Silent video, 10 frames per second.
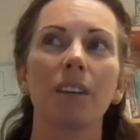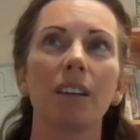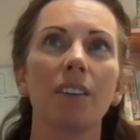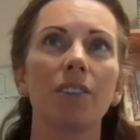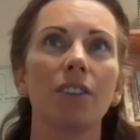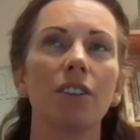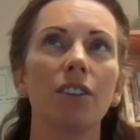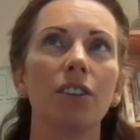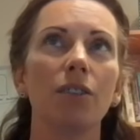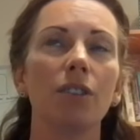so that
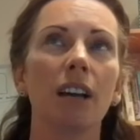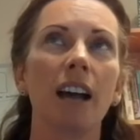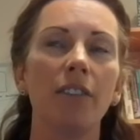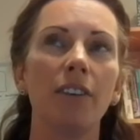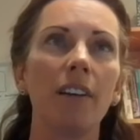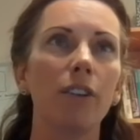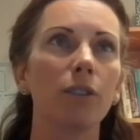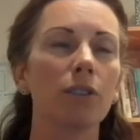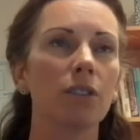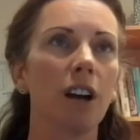you kind of have a
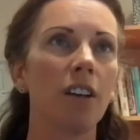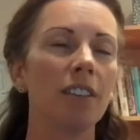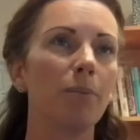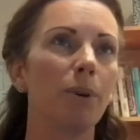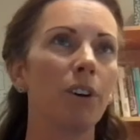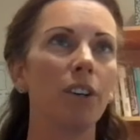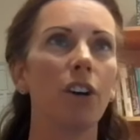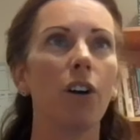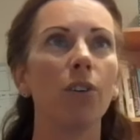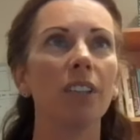good starting point.
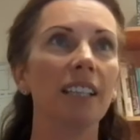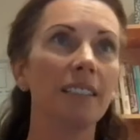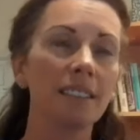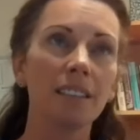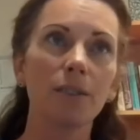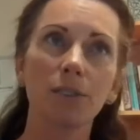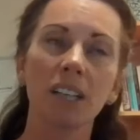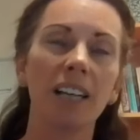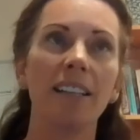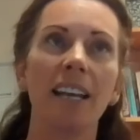Not only is this
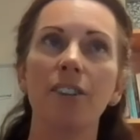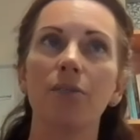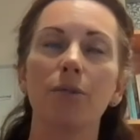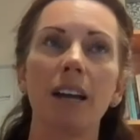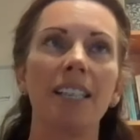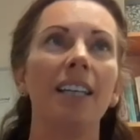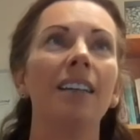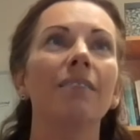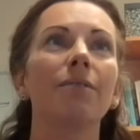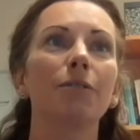organization
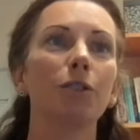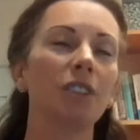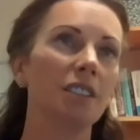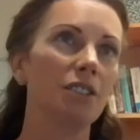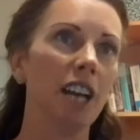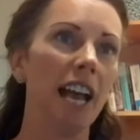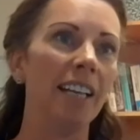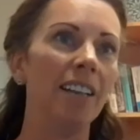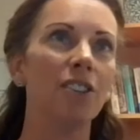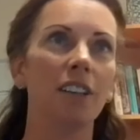ready for this
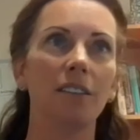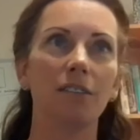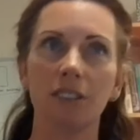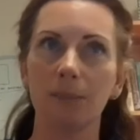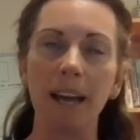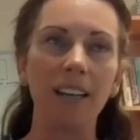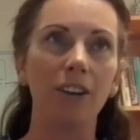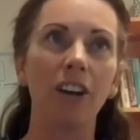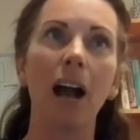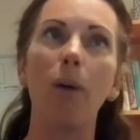change,
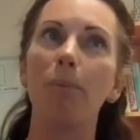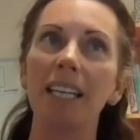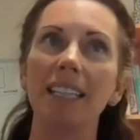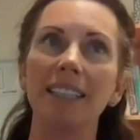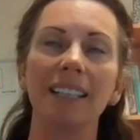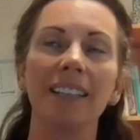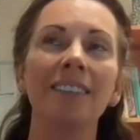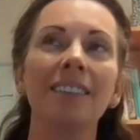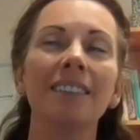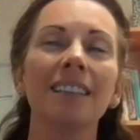depending on how big it
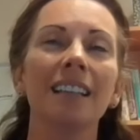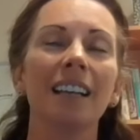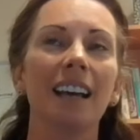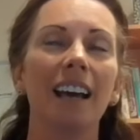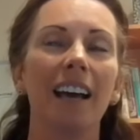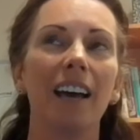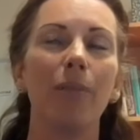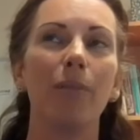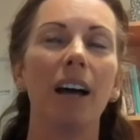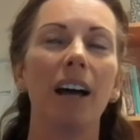is,
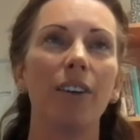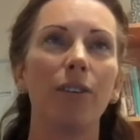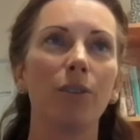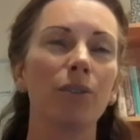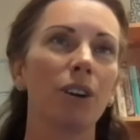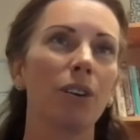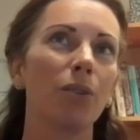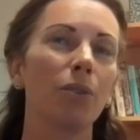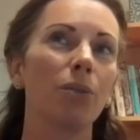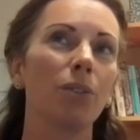and
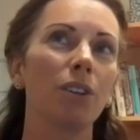also,